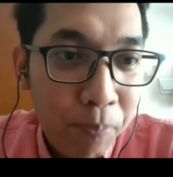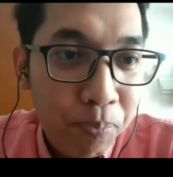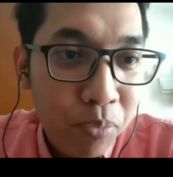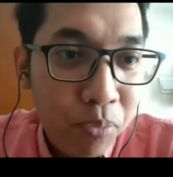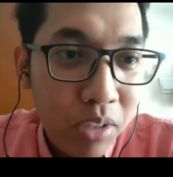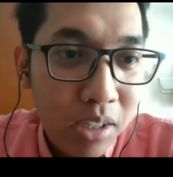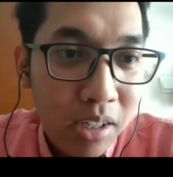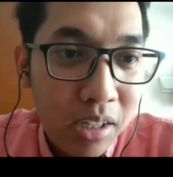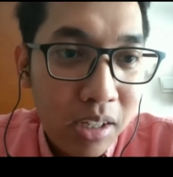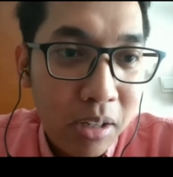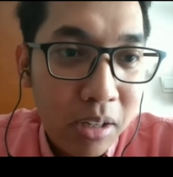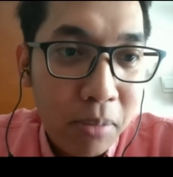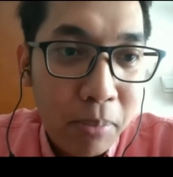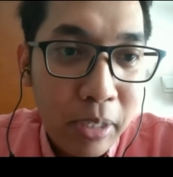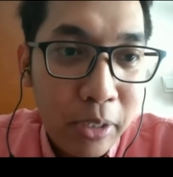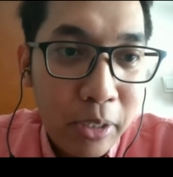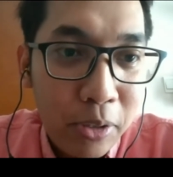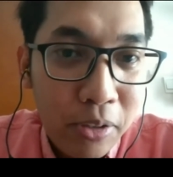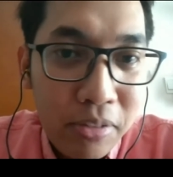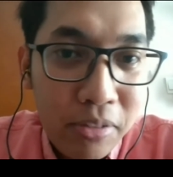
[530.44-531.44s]
uh,
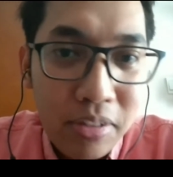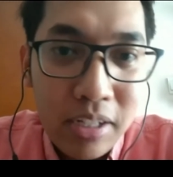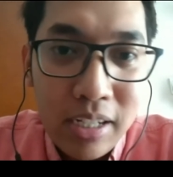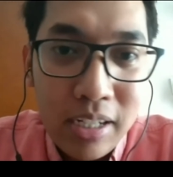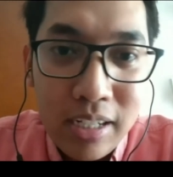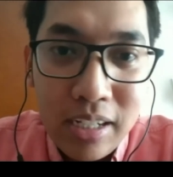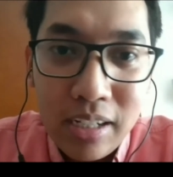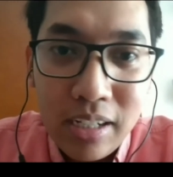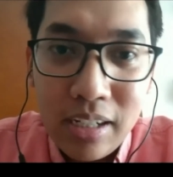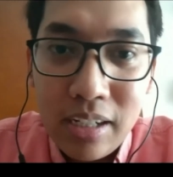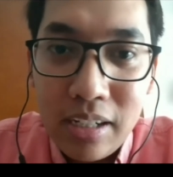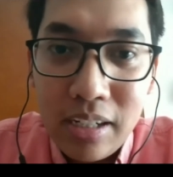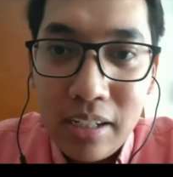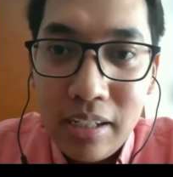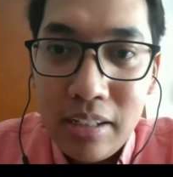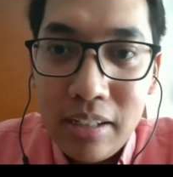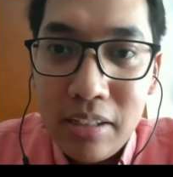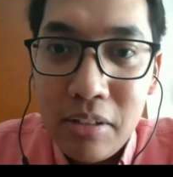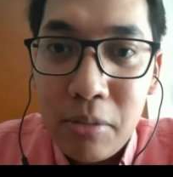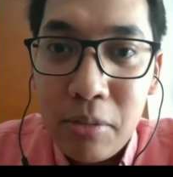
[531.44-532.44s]
because uh,
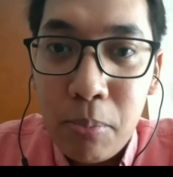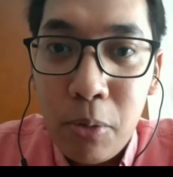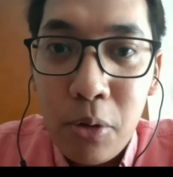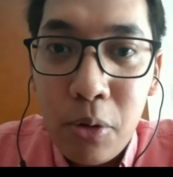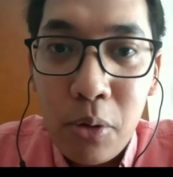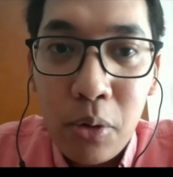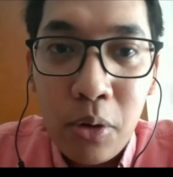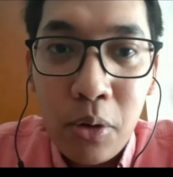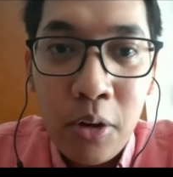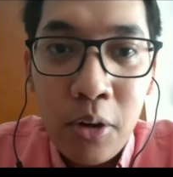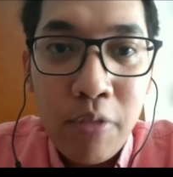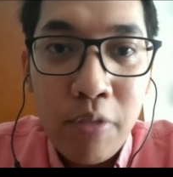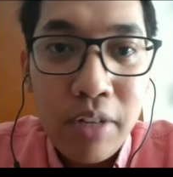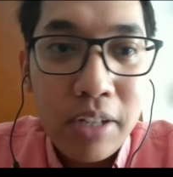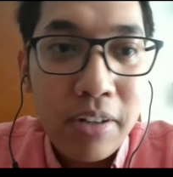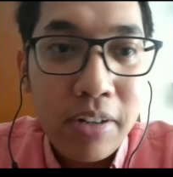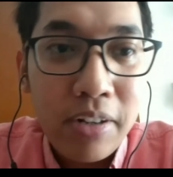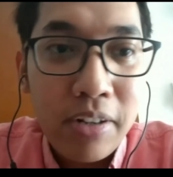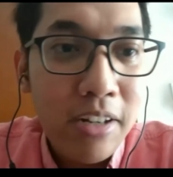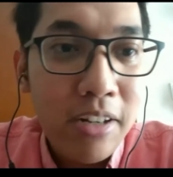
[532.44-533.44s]
it is more of a
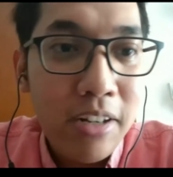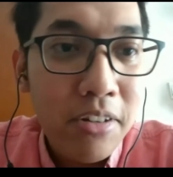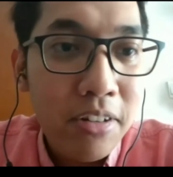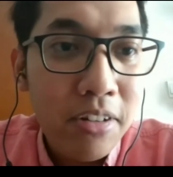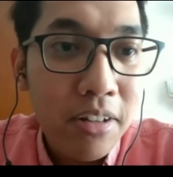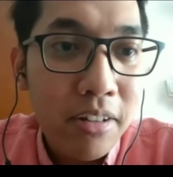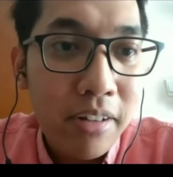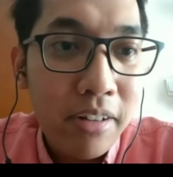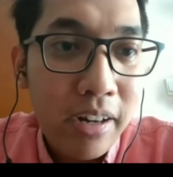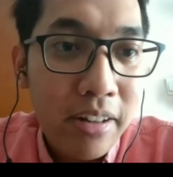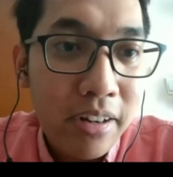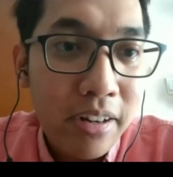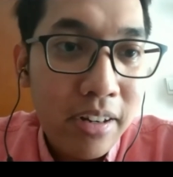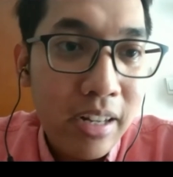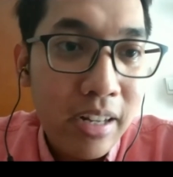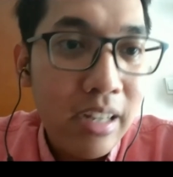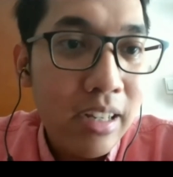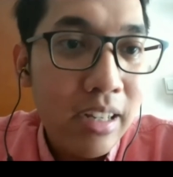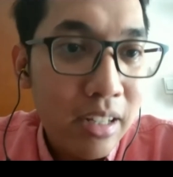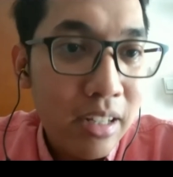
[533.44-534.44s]
credential rather
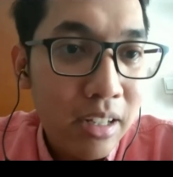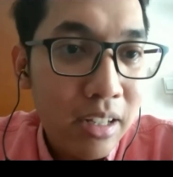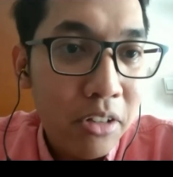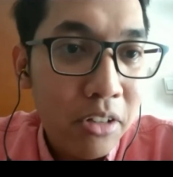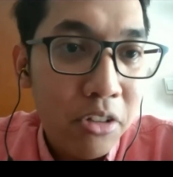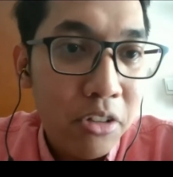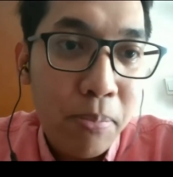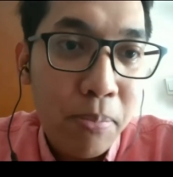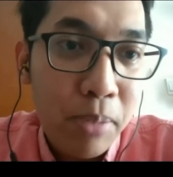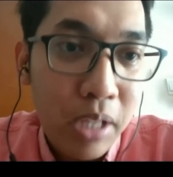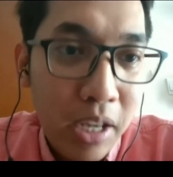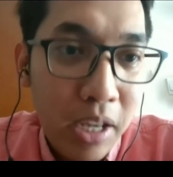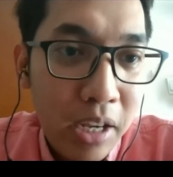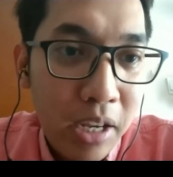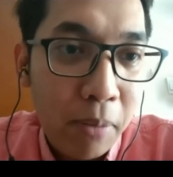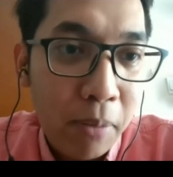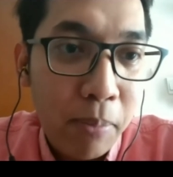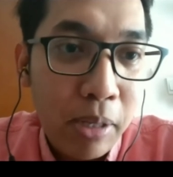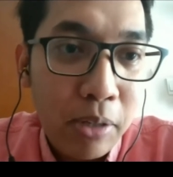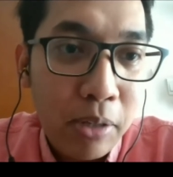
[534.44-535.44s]
than the
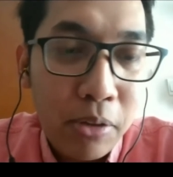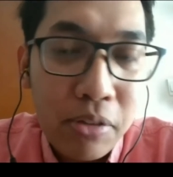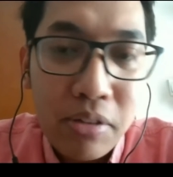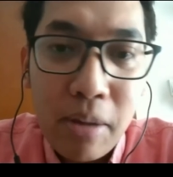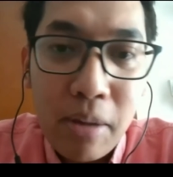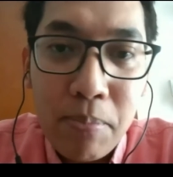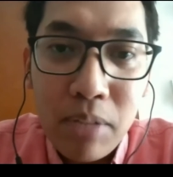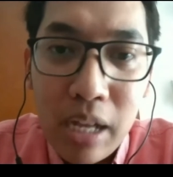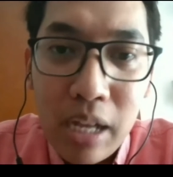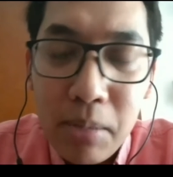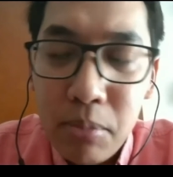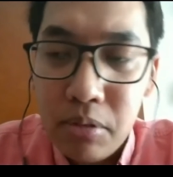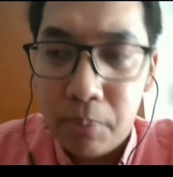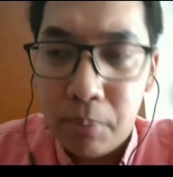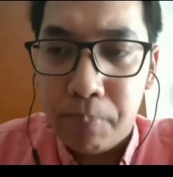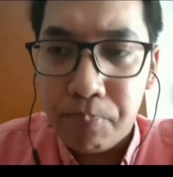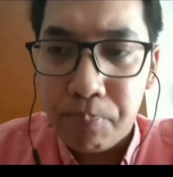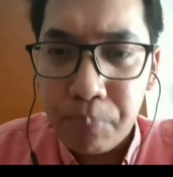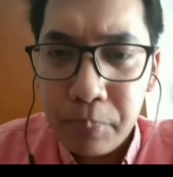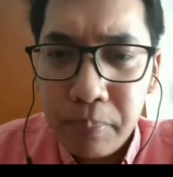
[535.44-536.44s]
GPA, because sometimes
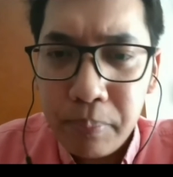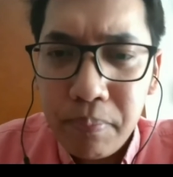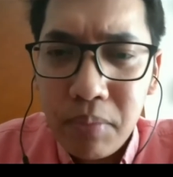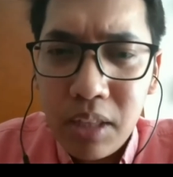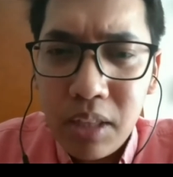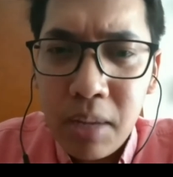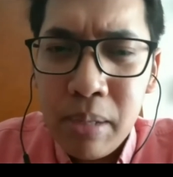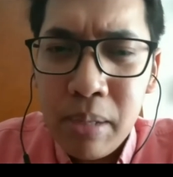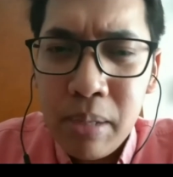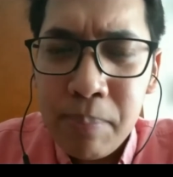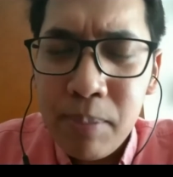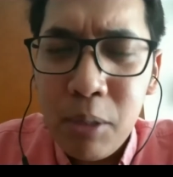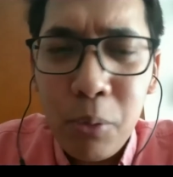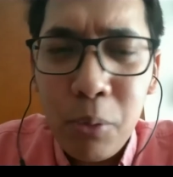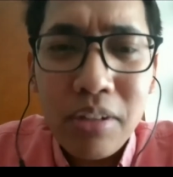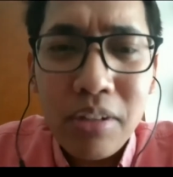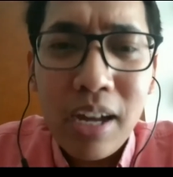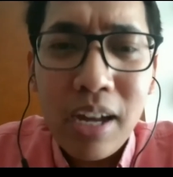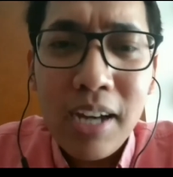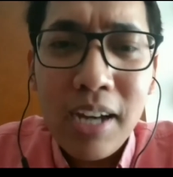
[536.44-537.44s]
people
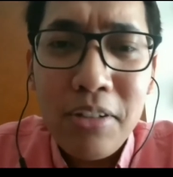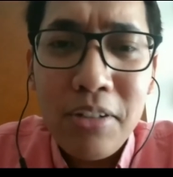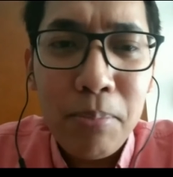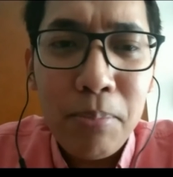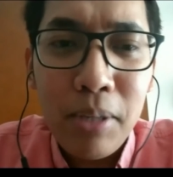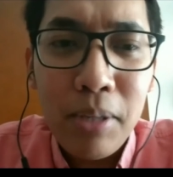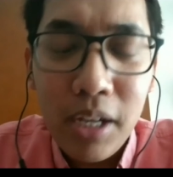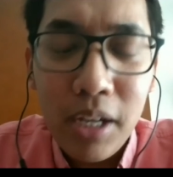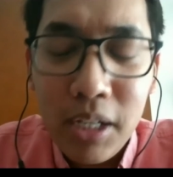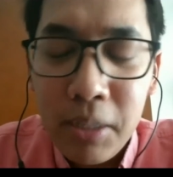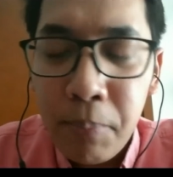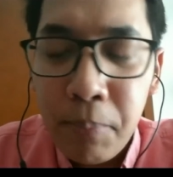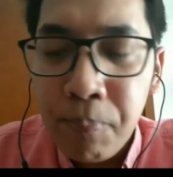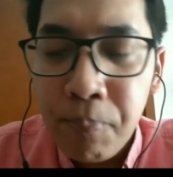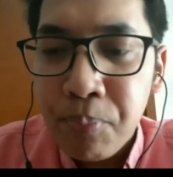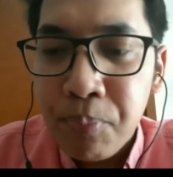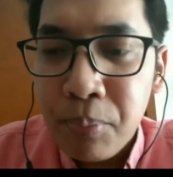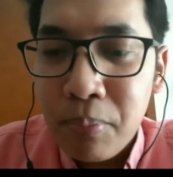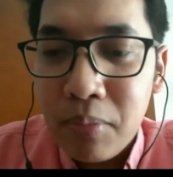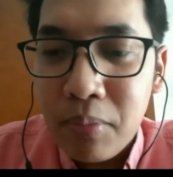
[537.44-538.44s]
with high GPA
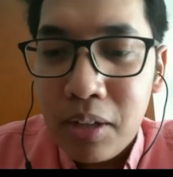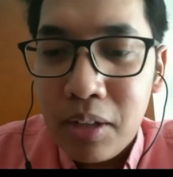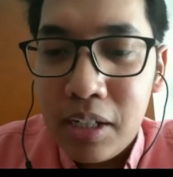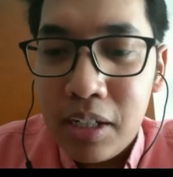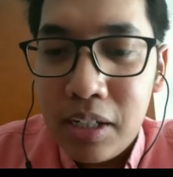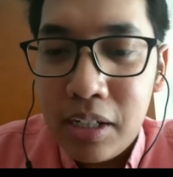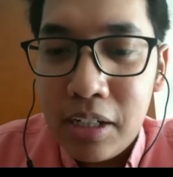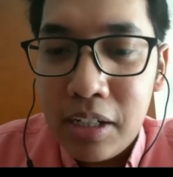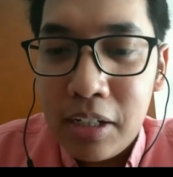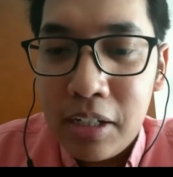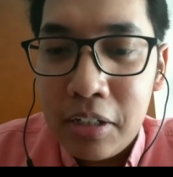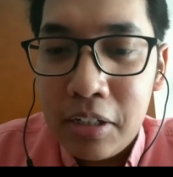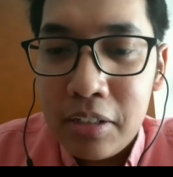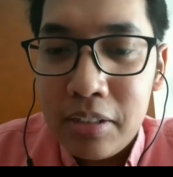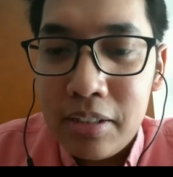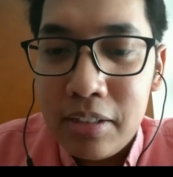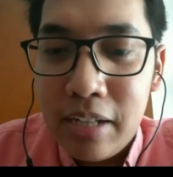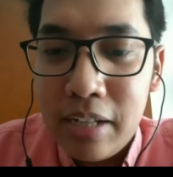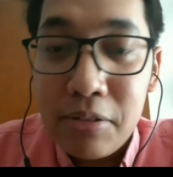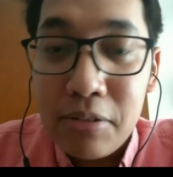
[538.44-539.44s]

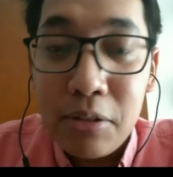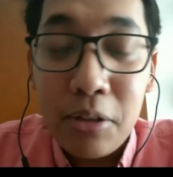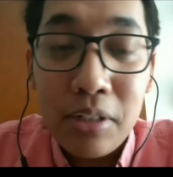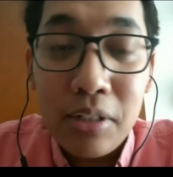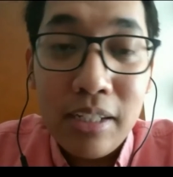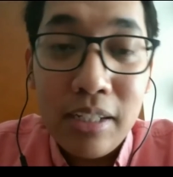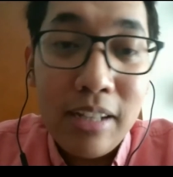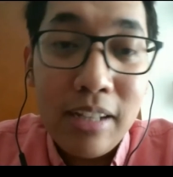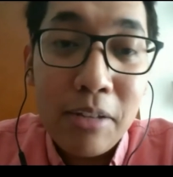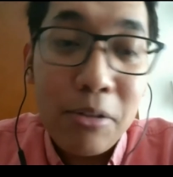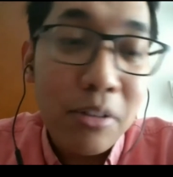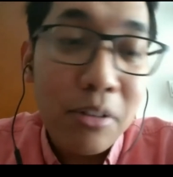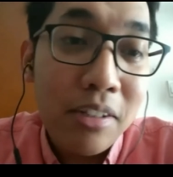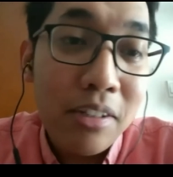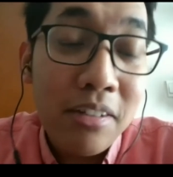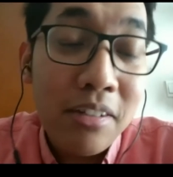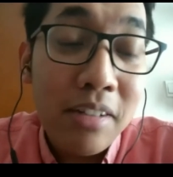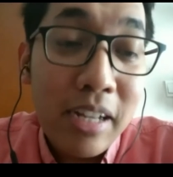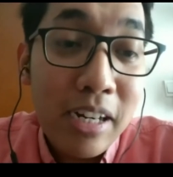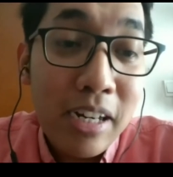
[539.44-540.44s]
does not, it does not
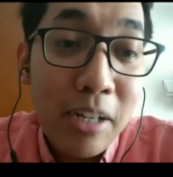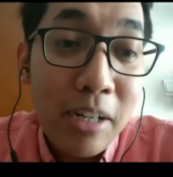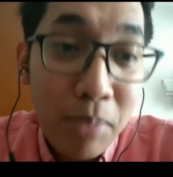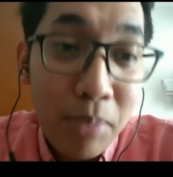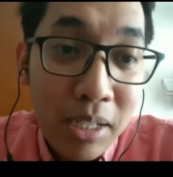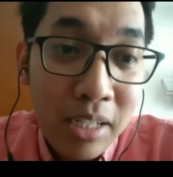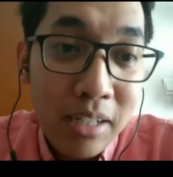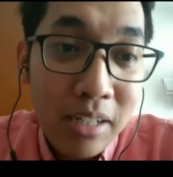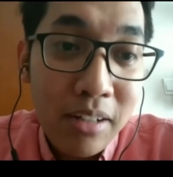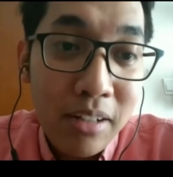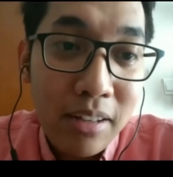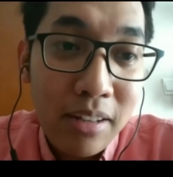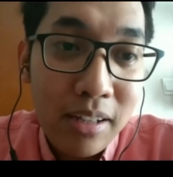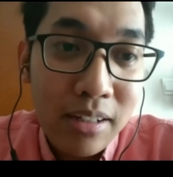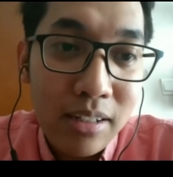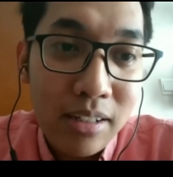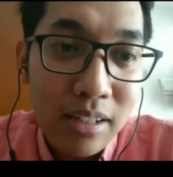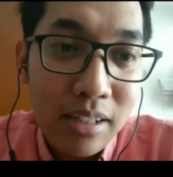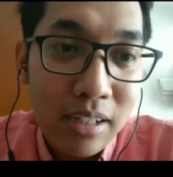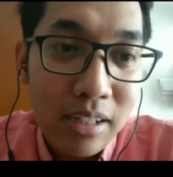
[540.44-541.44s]
necessarily mean that
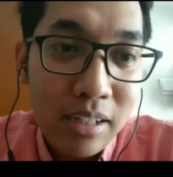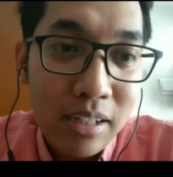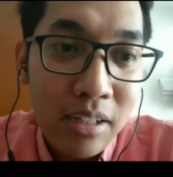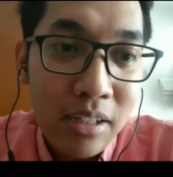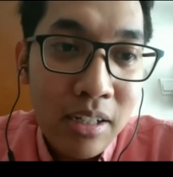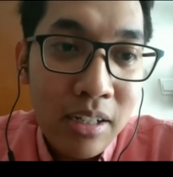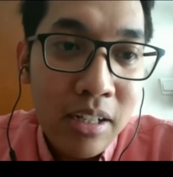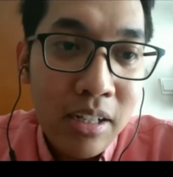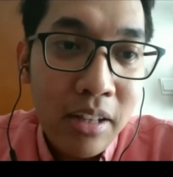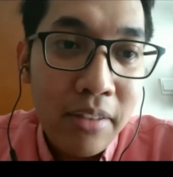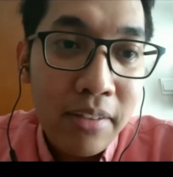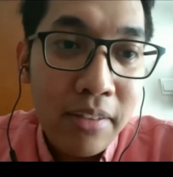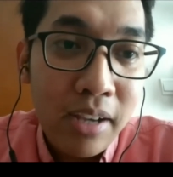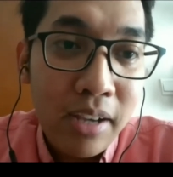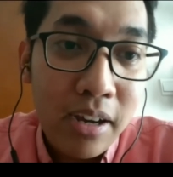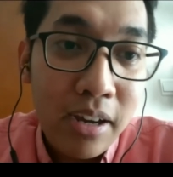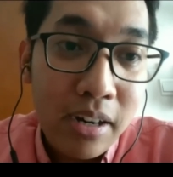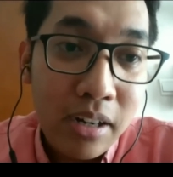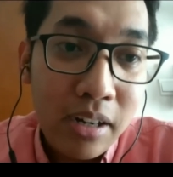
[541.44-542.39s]
they are